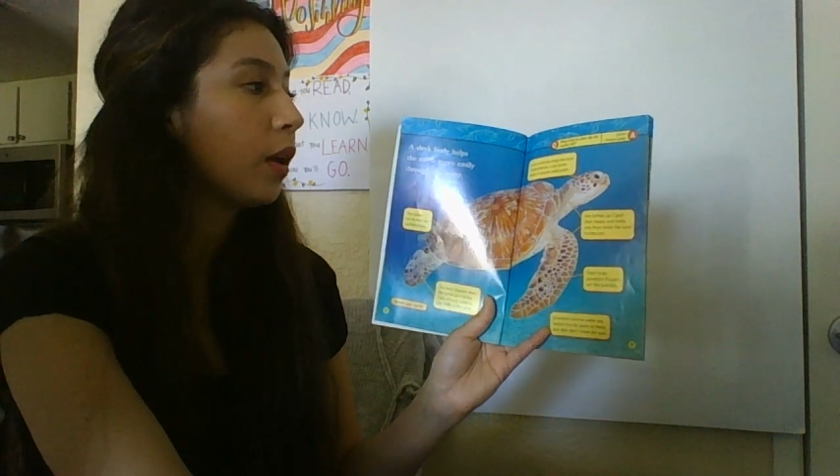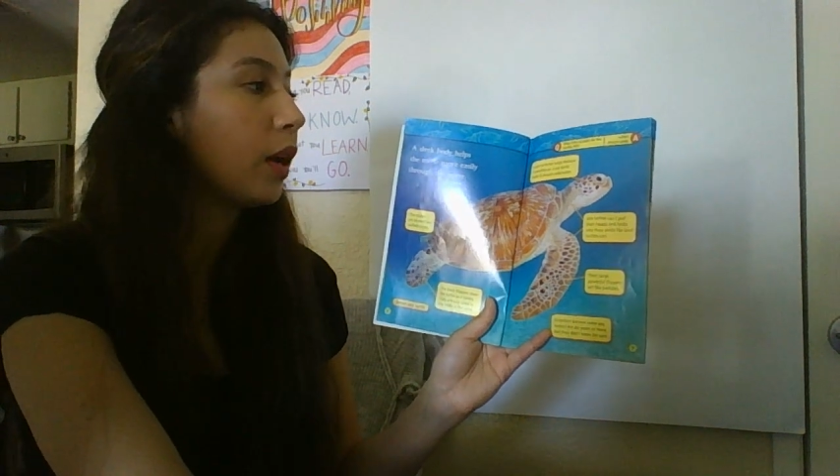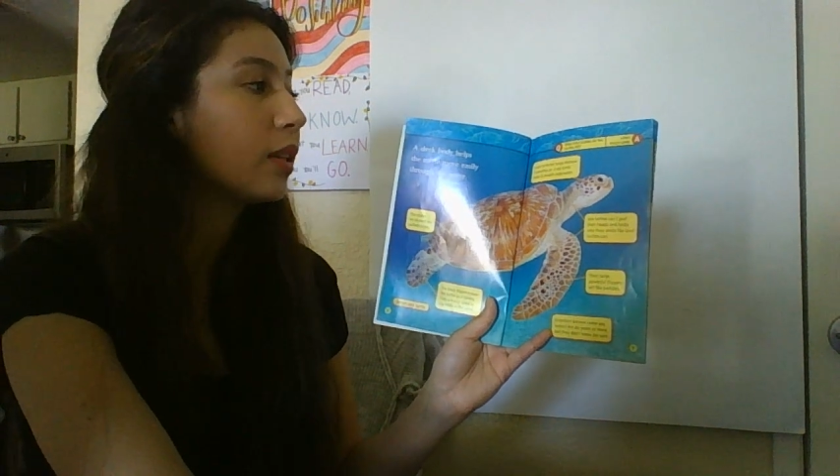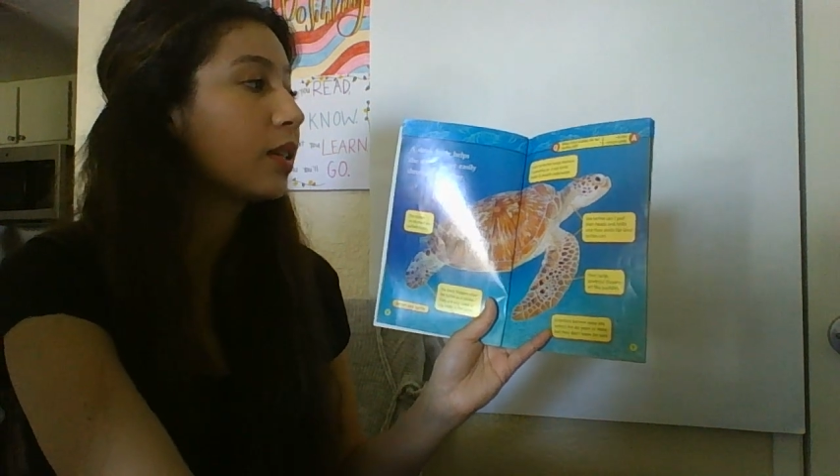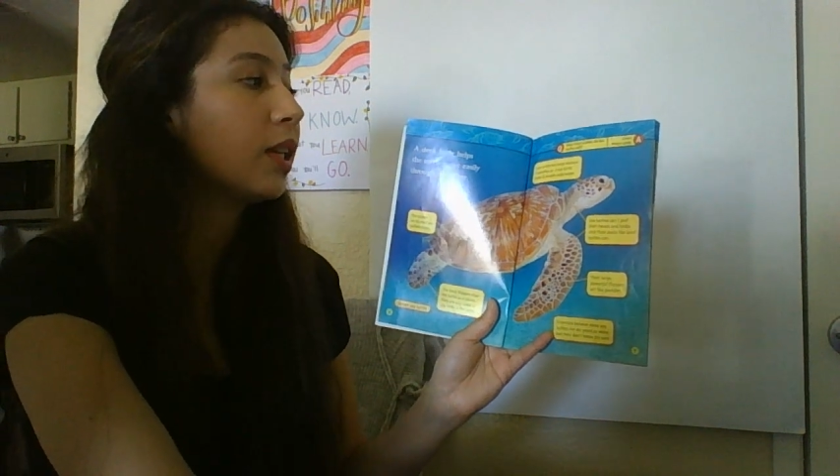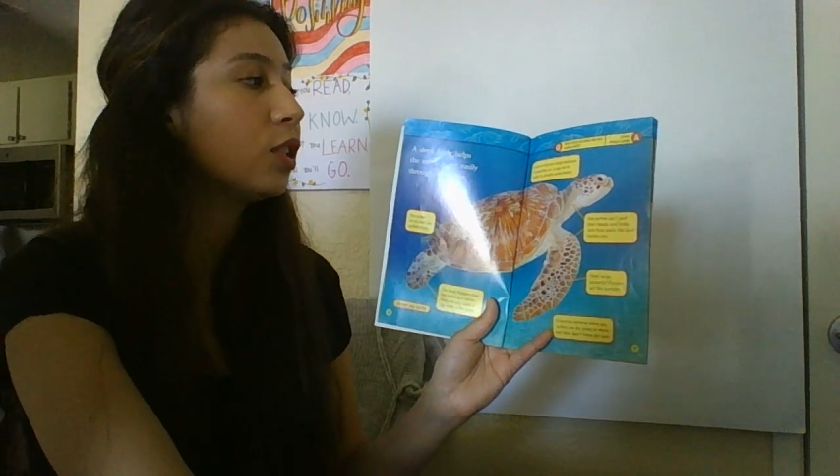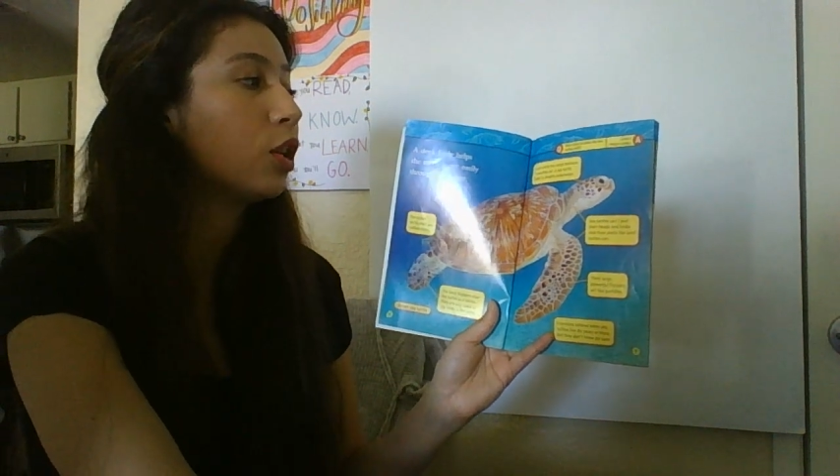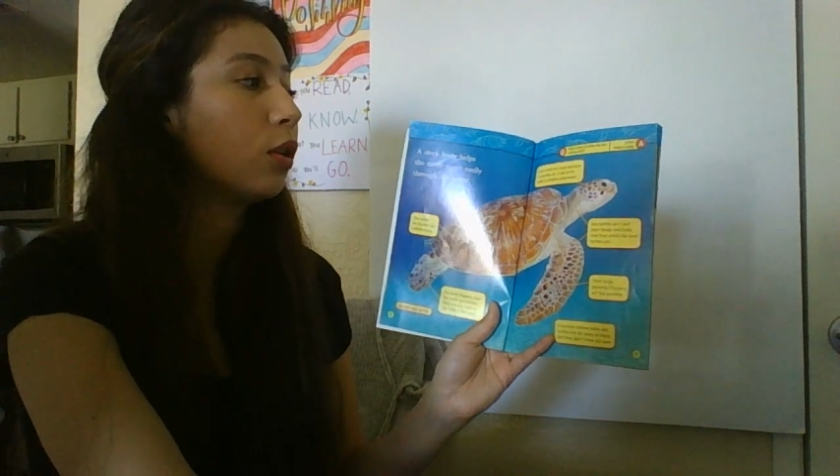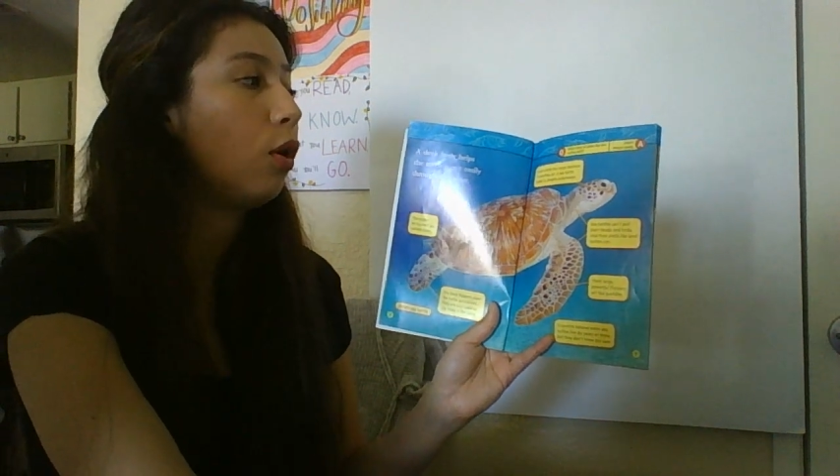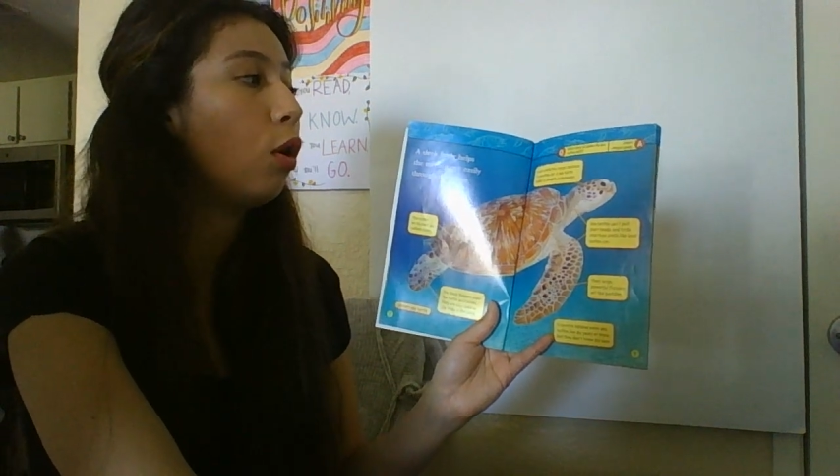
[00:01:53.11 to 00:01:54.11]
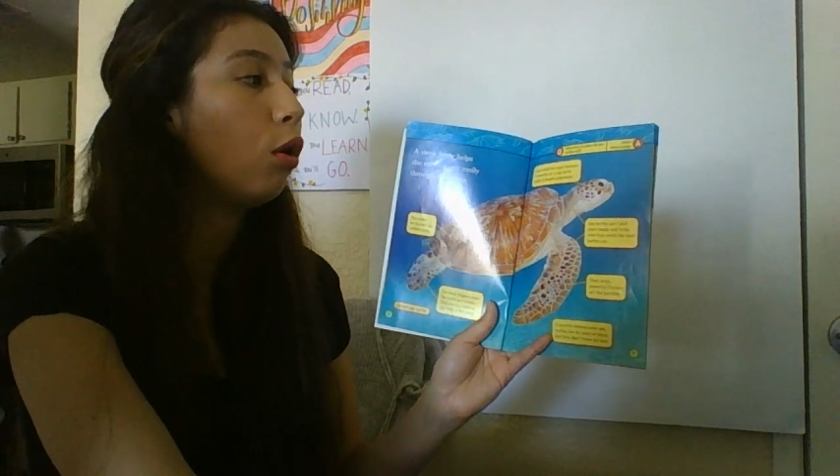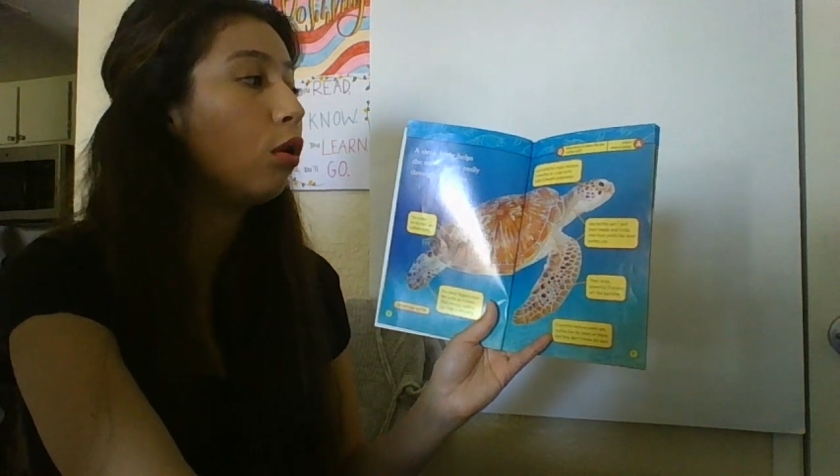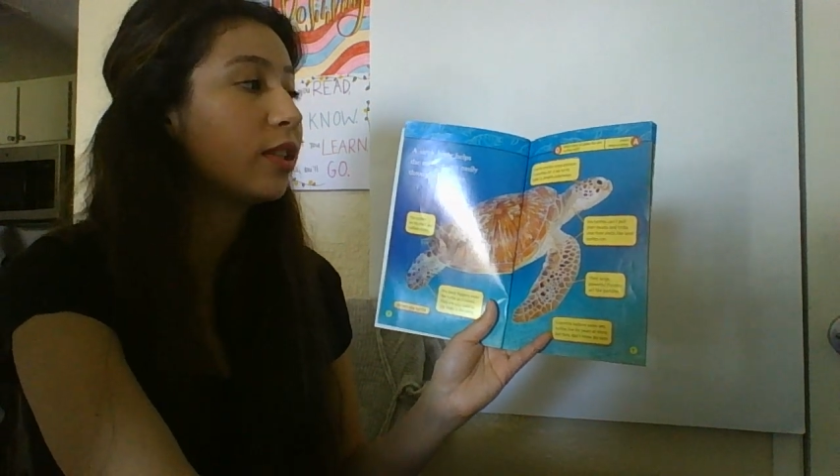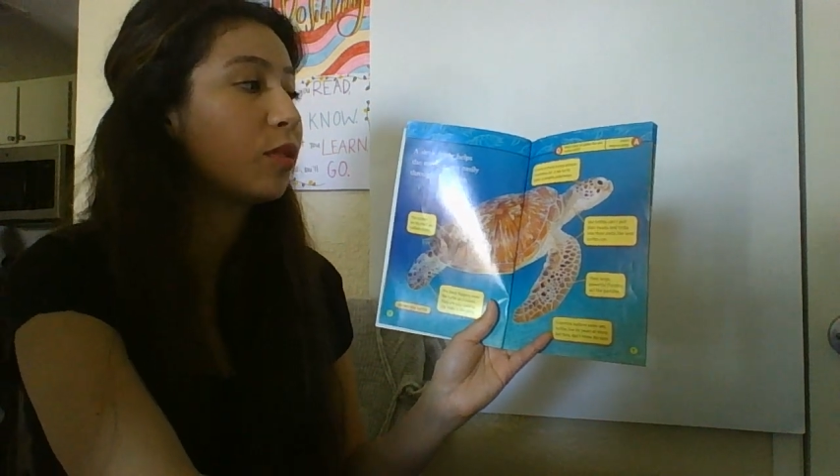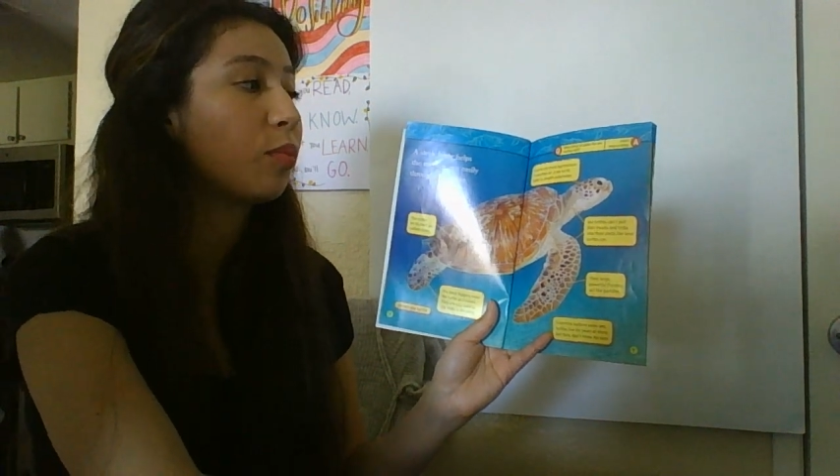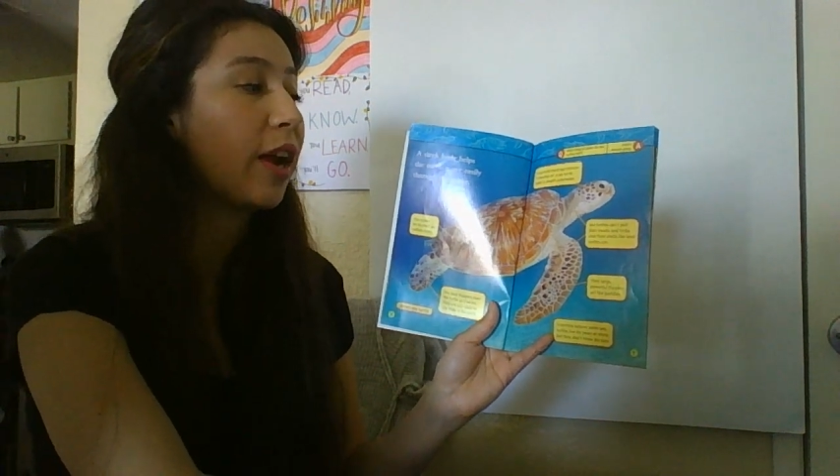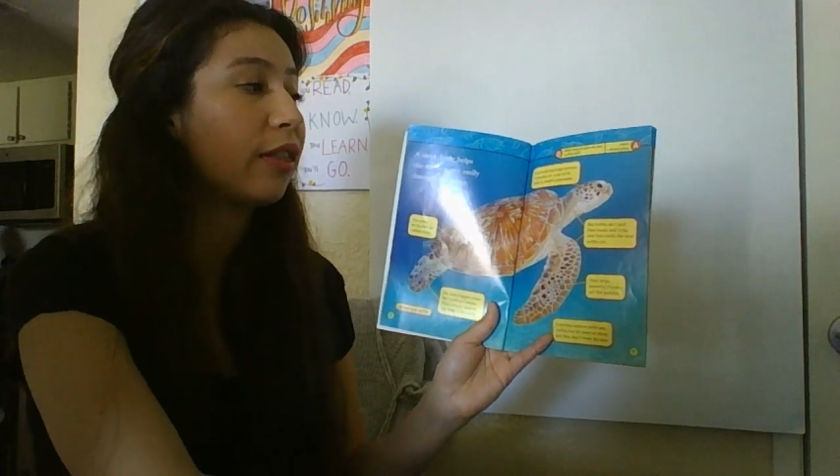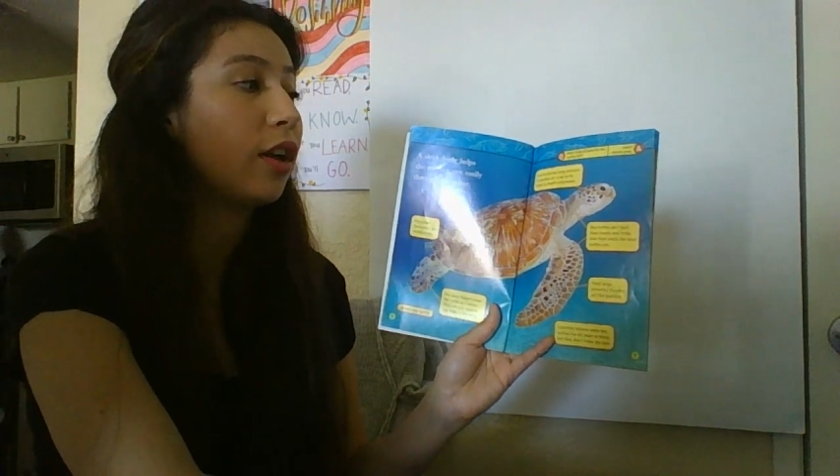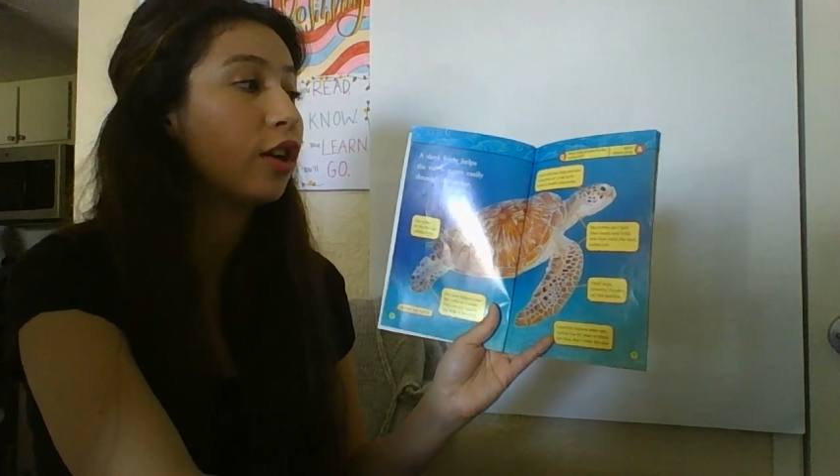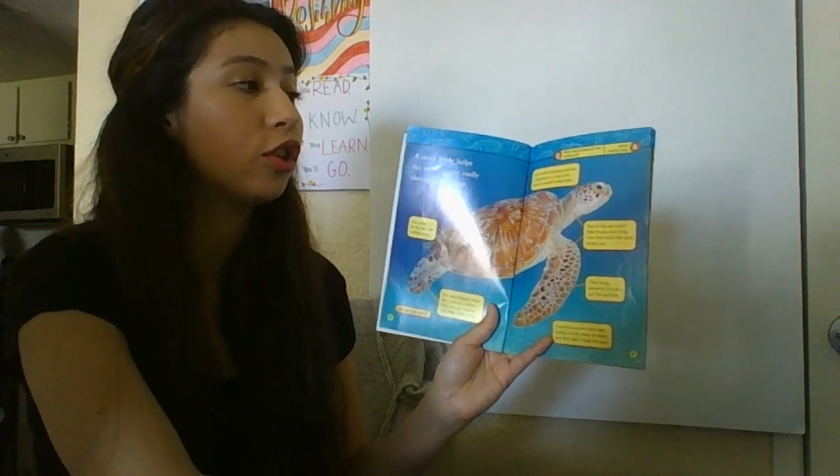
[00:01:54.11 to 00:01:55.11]
A sea turtle holds its
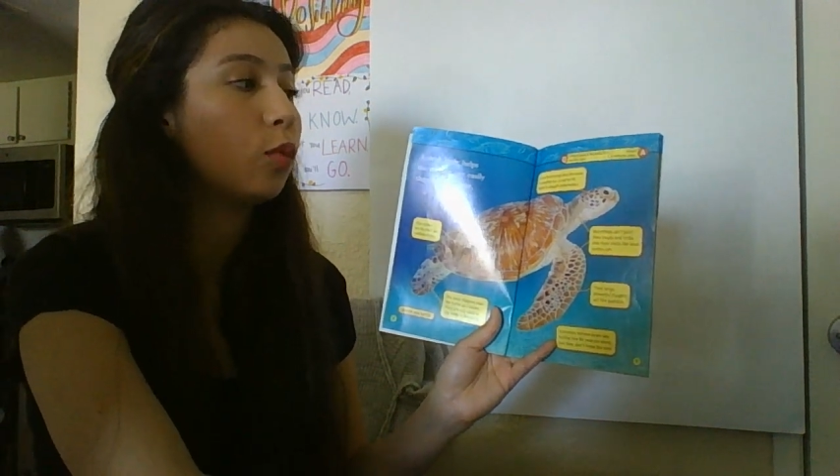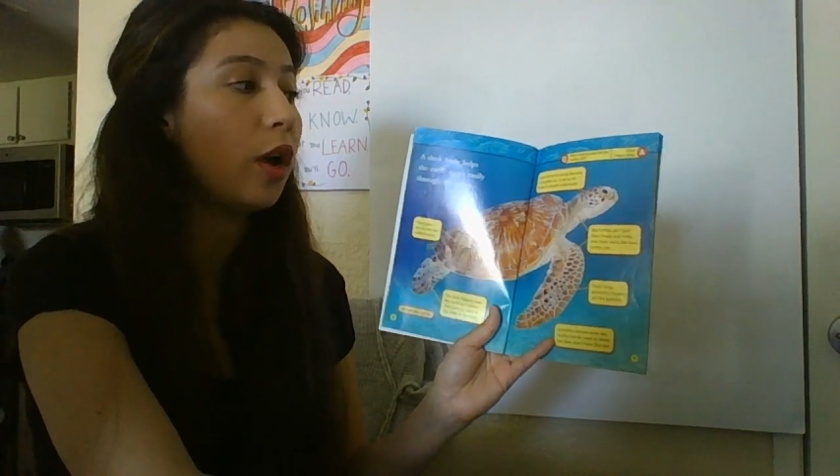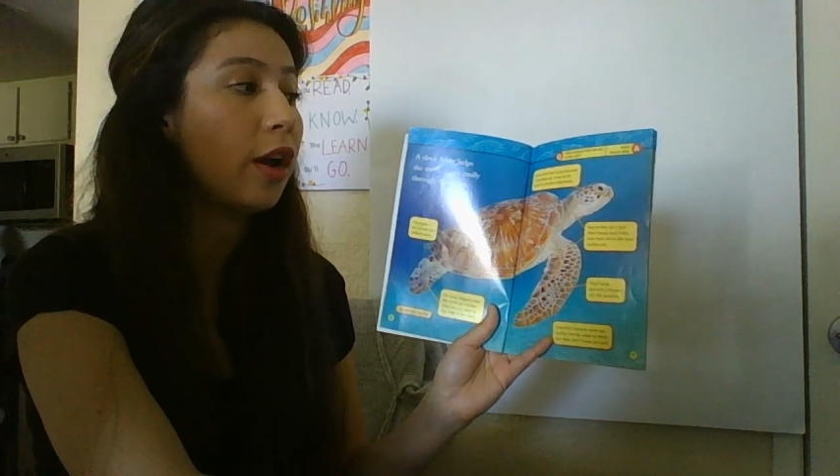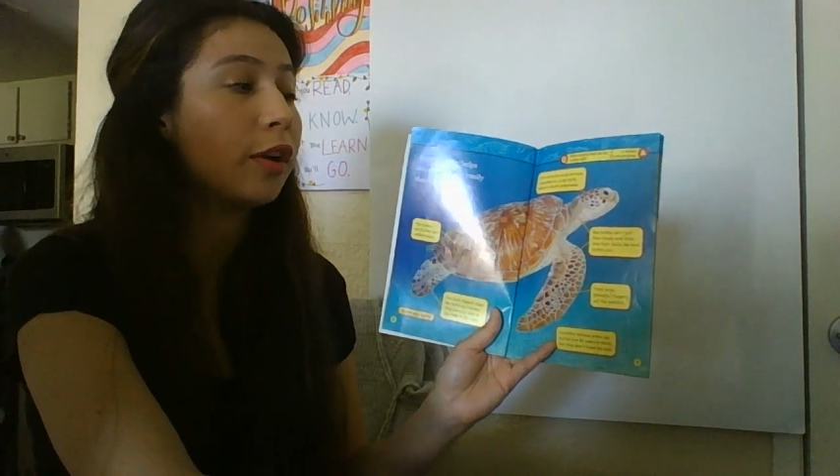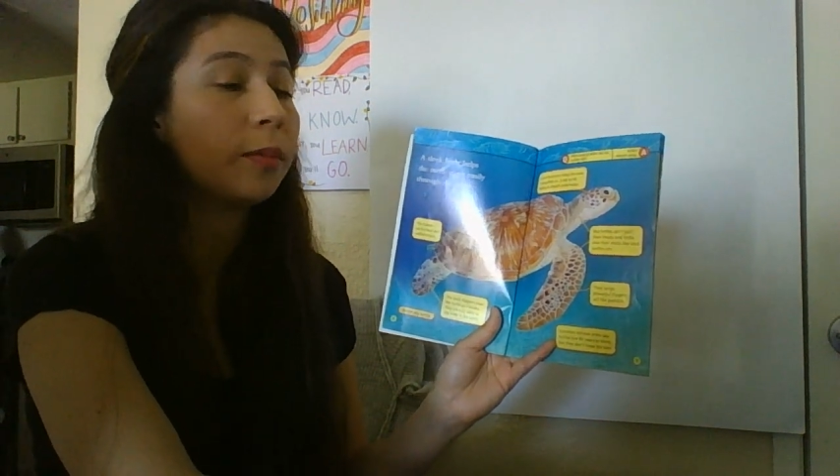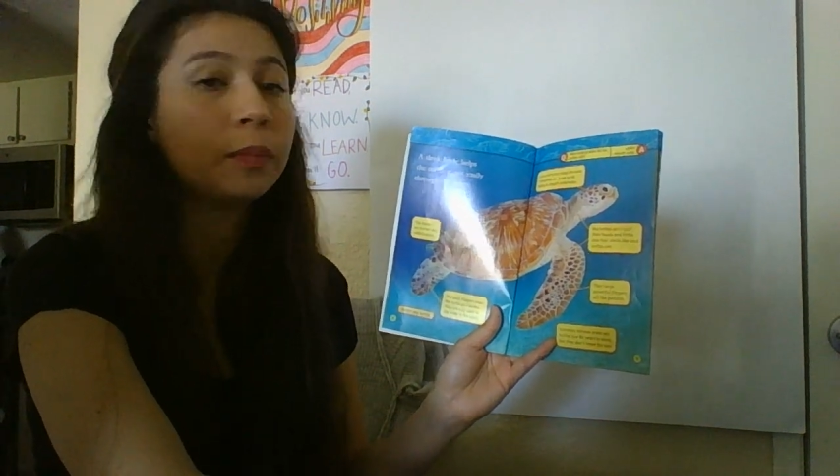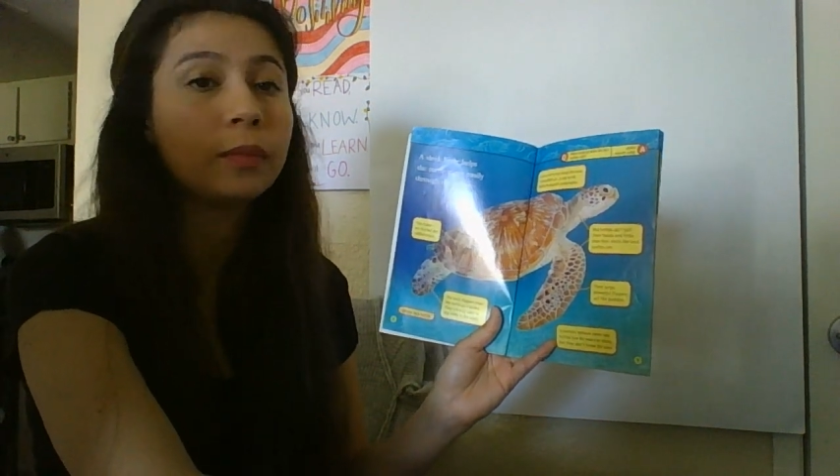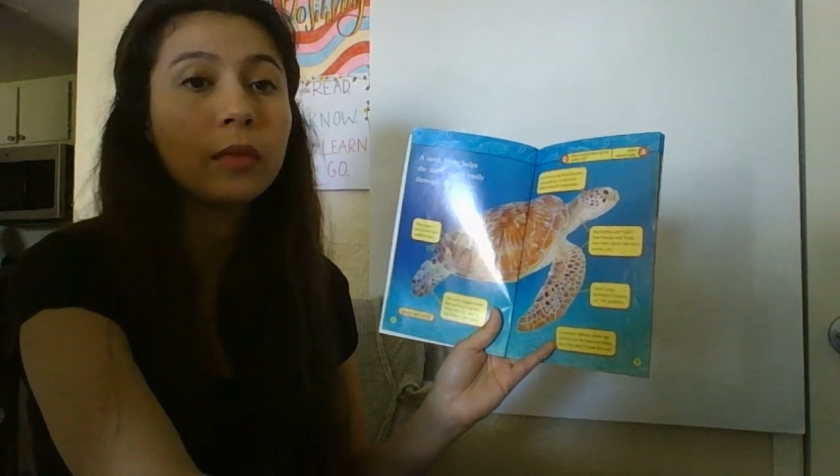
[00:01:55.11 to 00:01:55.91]
breath underwater.